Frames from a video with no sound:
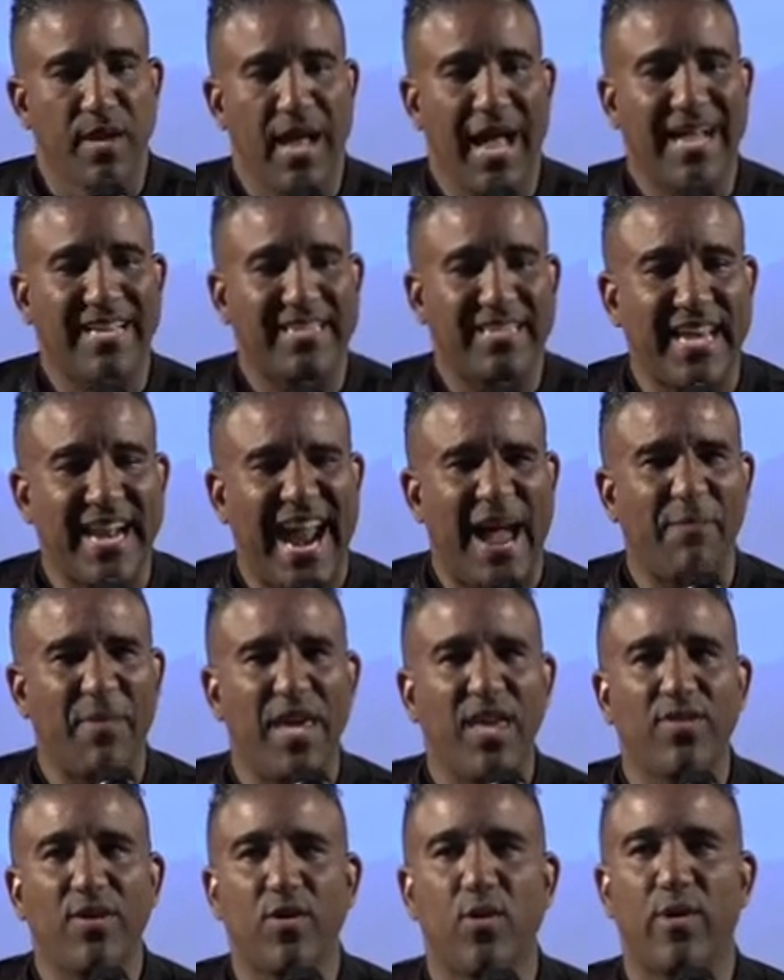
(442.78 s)
I said, I'm
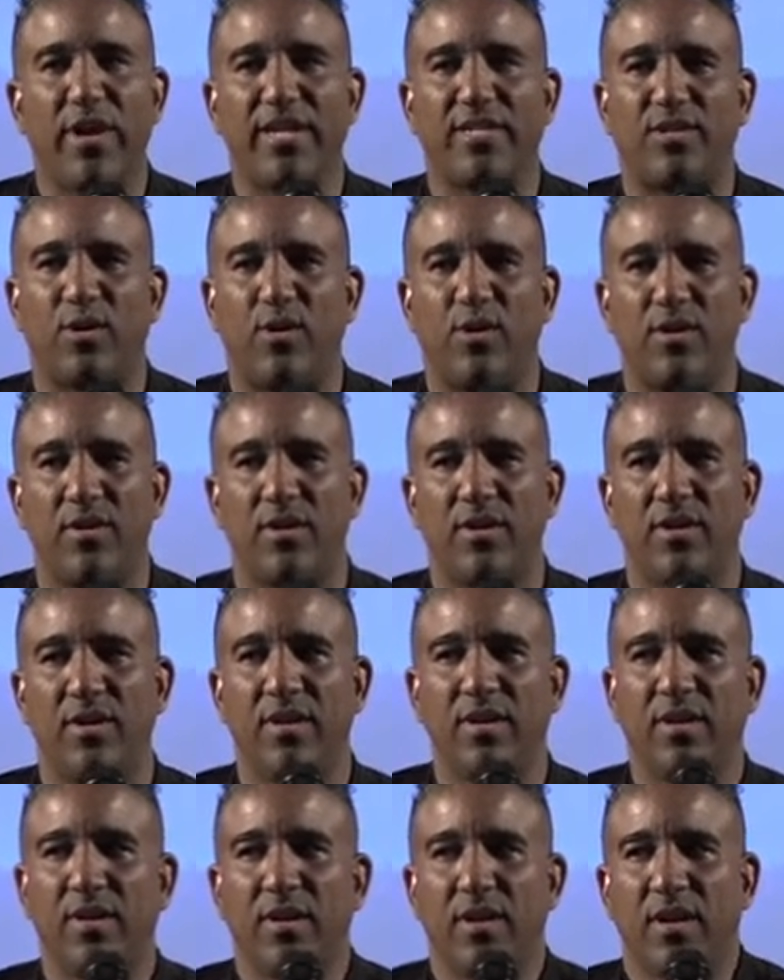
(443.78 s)
either going to
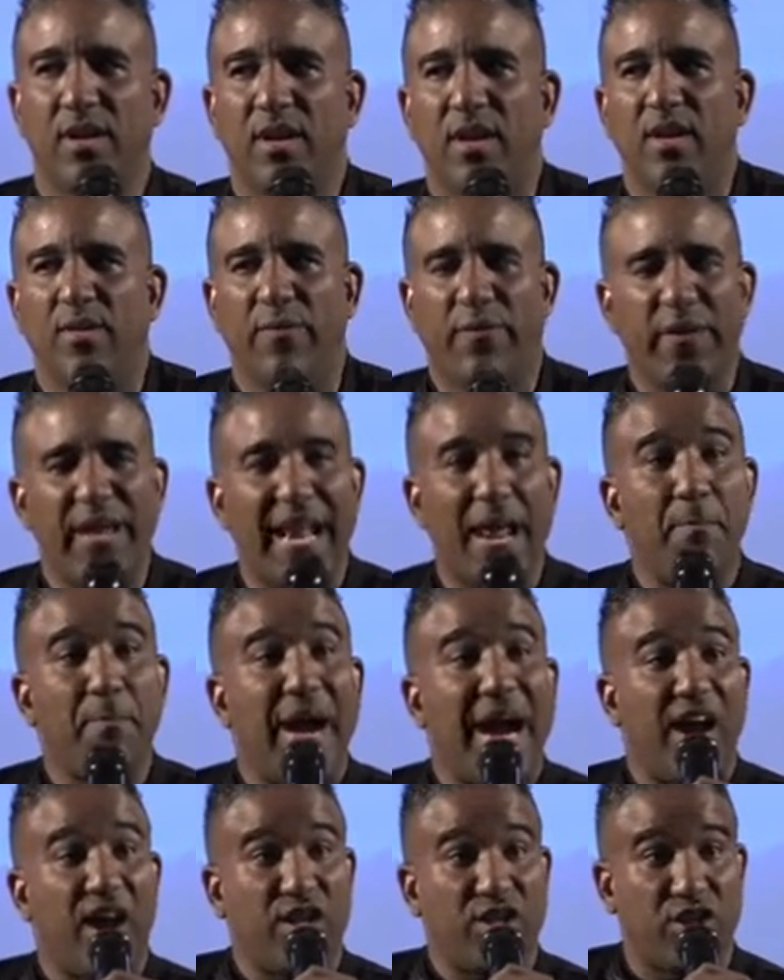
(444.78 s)
feel
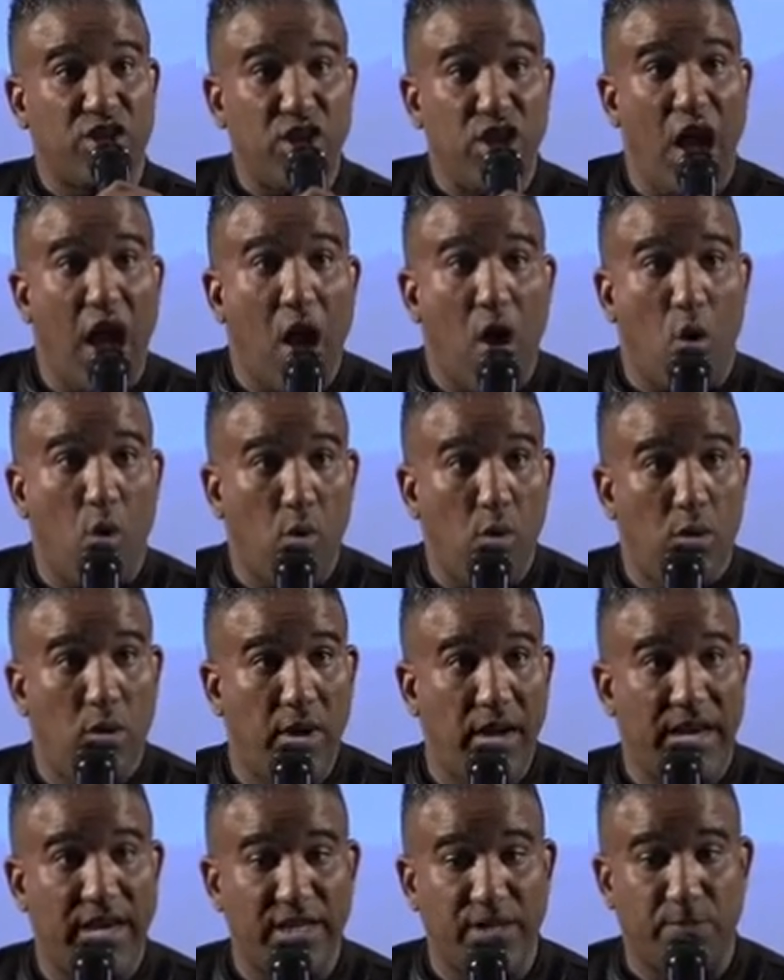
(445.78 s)
embarrassed now,
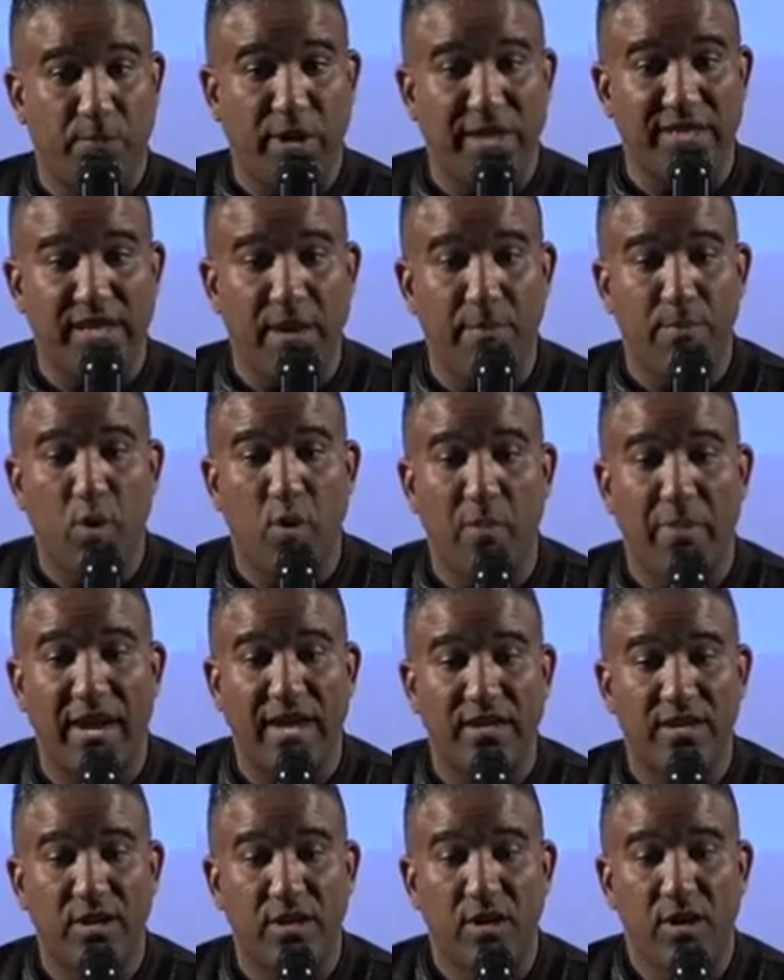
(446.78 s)
in this present
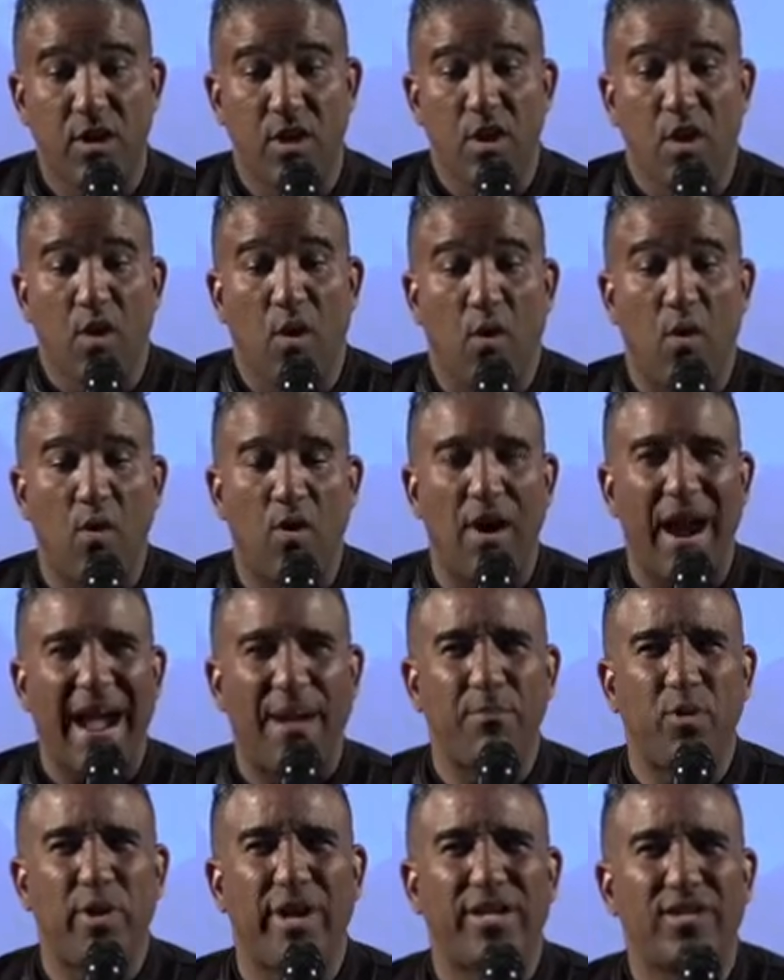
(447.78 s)
moment, or
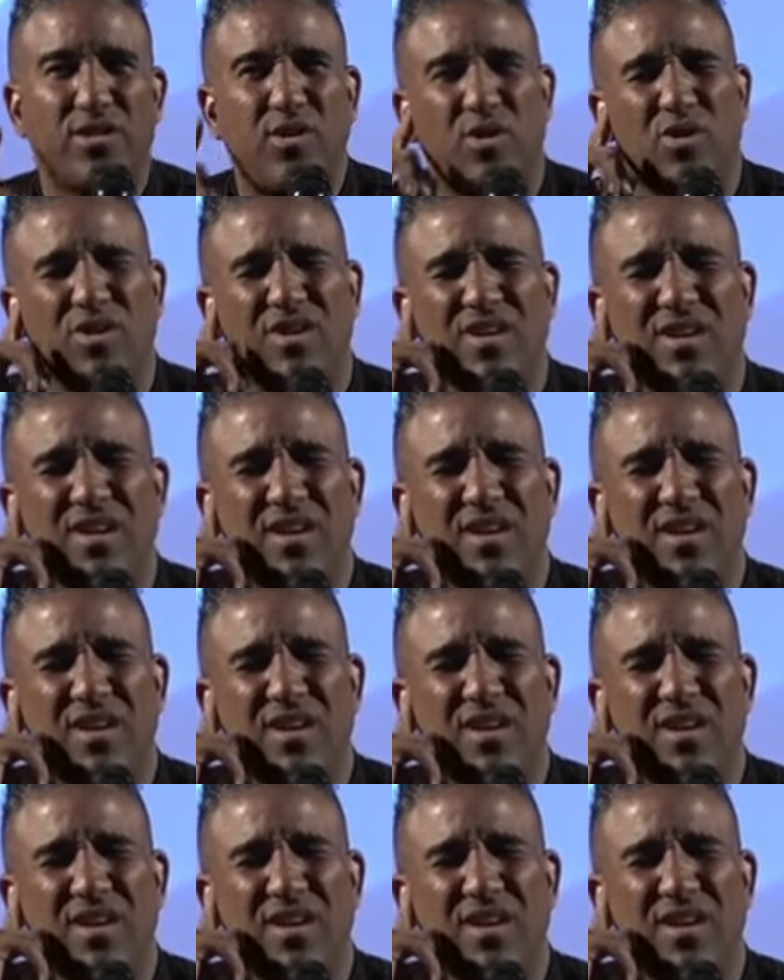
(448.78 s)
I'm going to